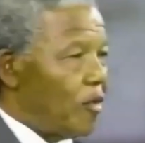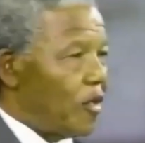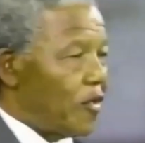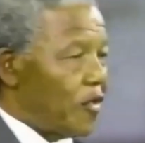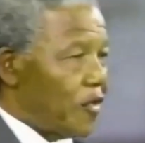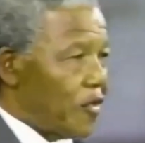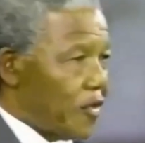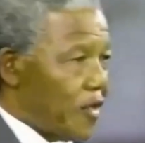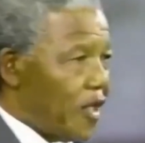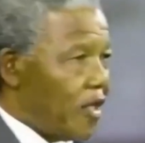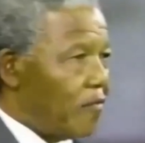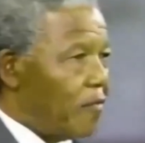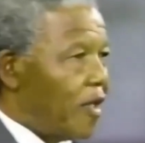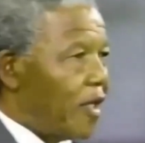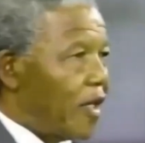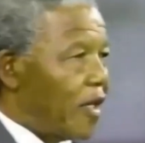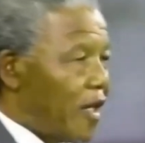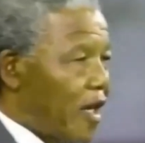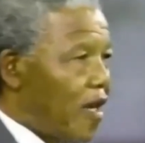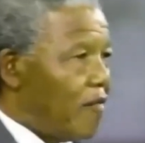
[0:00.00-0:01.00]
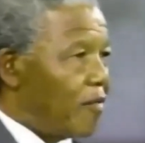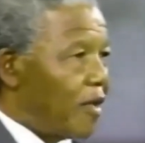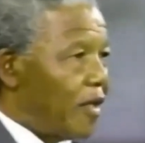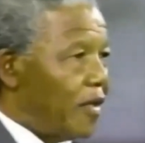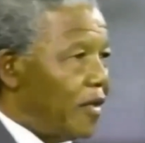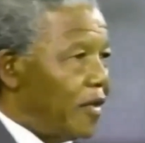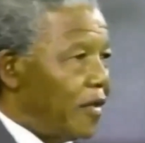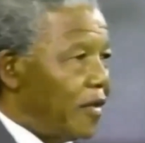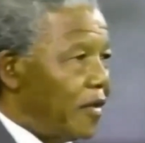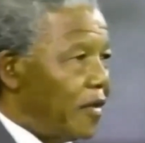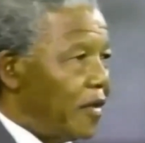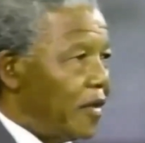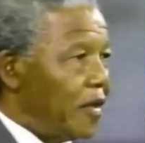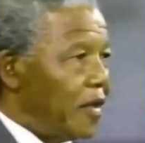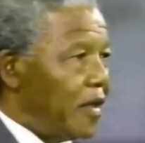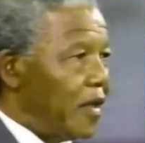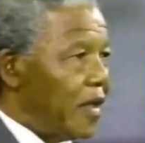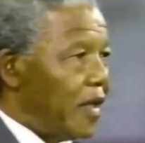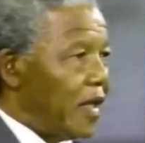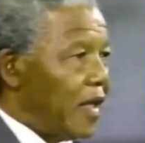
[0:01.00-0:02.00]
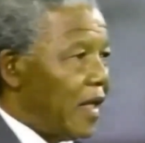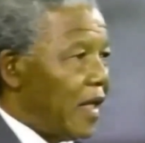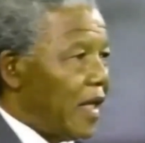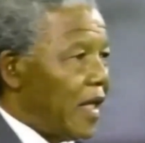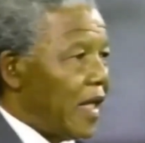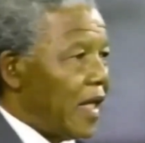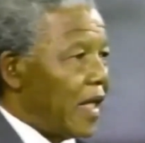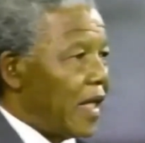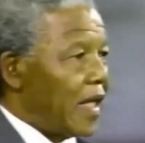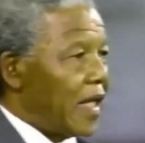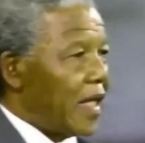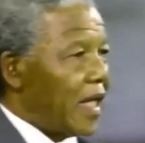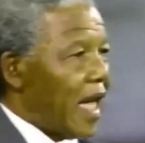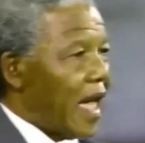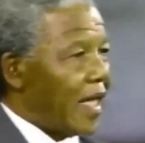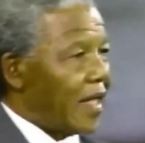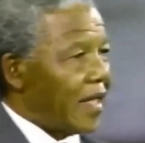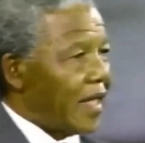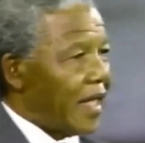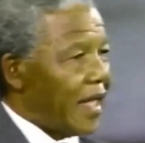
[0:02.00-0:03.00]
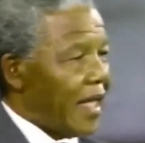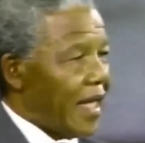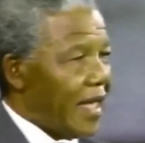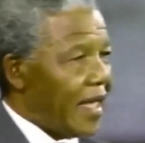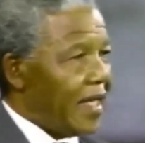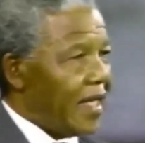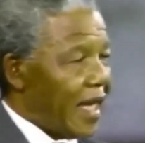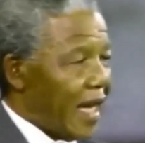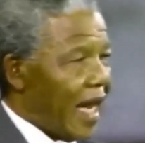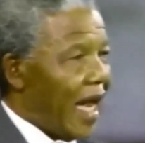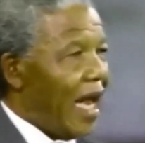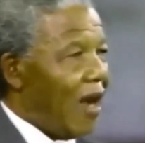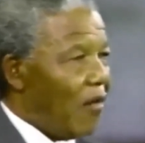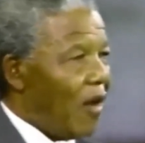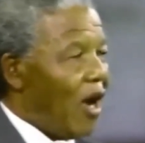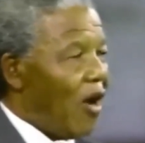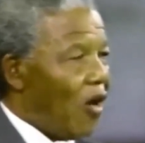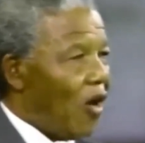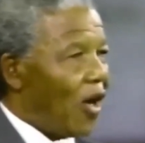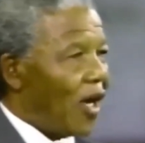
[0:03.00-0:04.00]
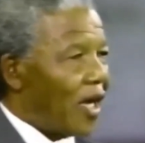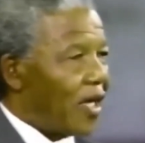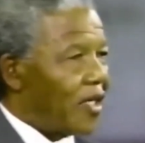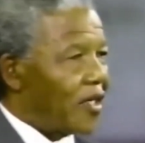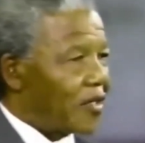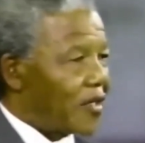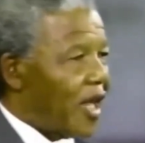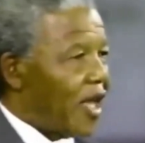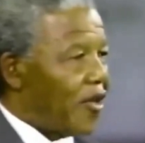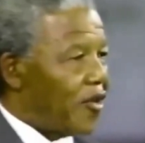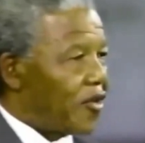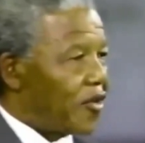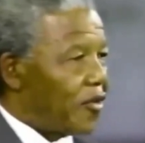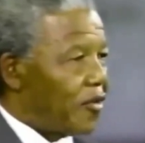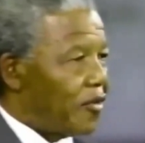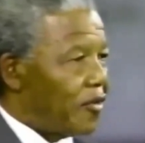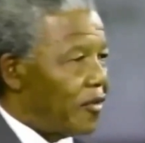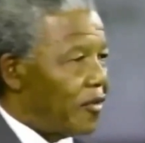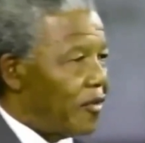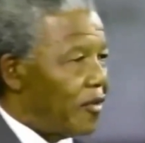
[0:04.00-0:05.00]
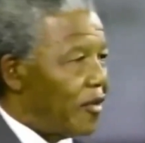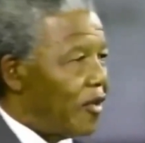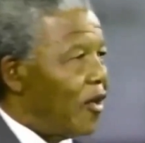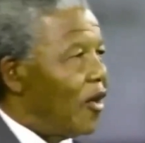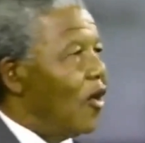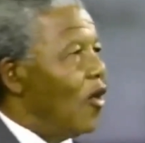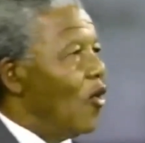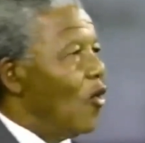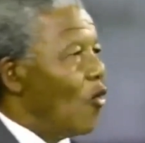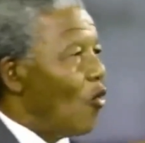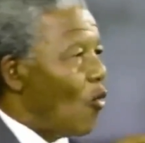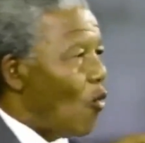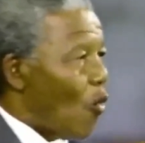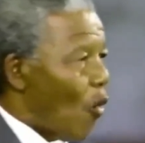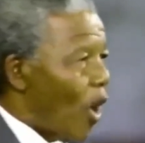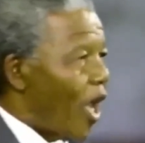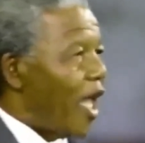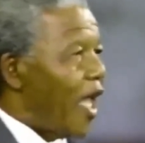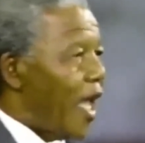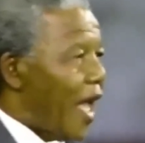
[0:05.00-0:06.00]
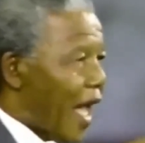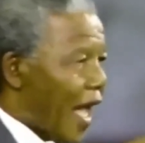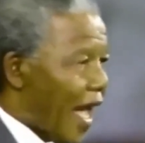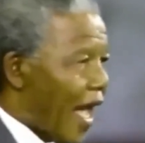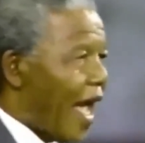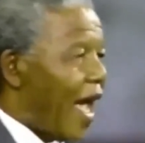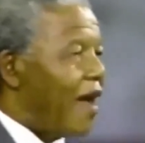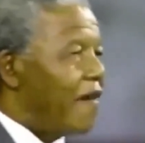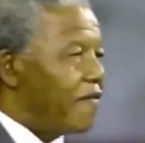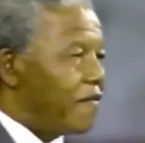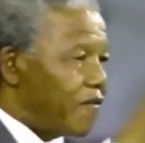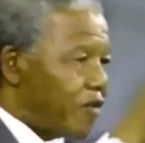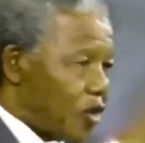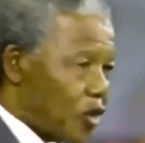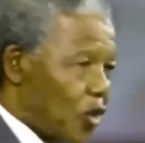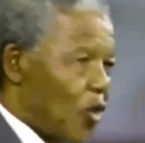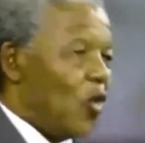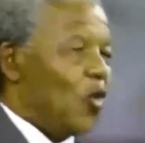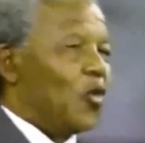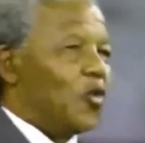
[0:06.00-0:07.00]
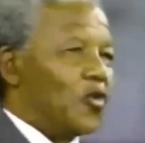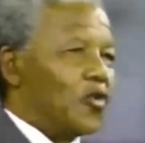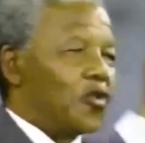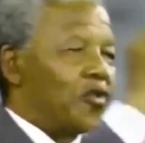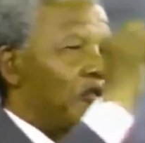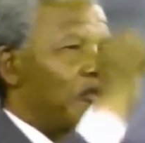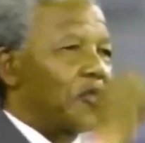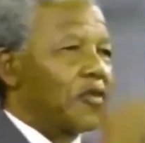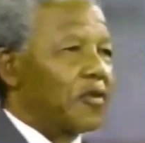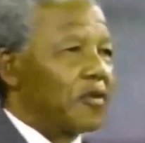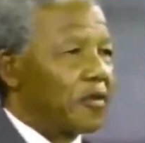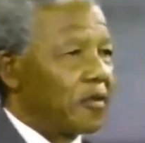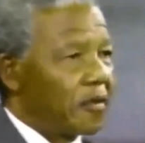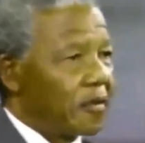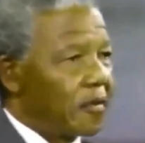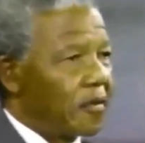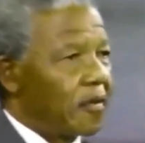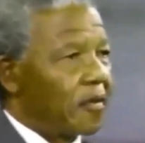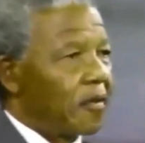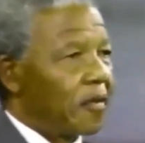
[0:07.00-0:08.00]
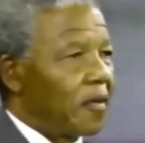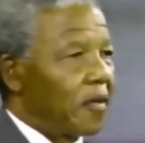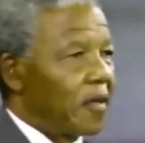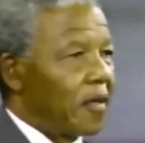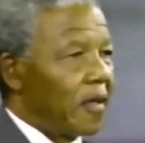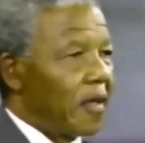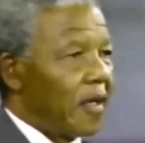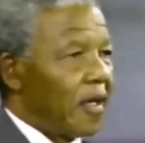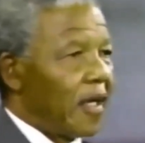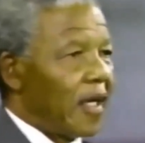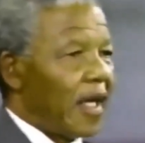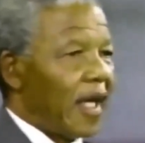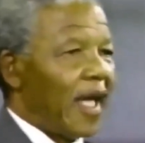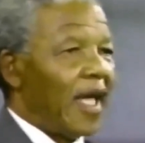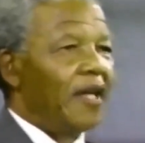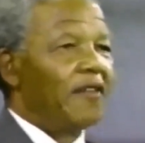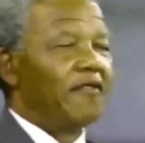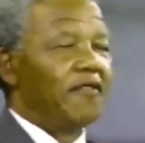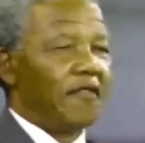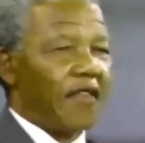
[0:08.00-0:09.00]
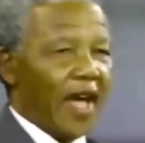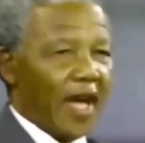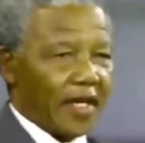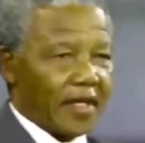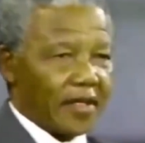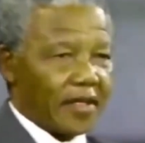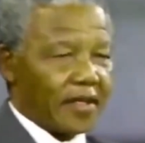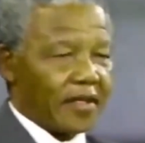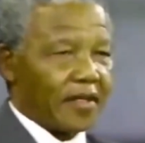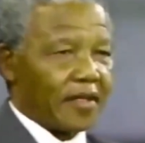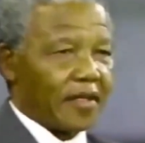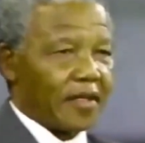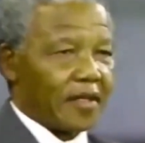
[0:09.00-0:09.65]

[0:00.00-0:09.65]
to Mr. Siegman and company that in our organization we have Jews. In fact,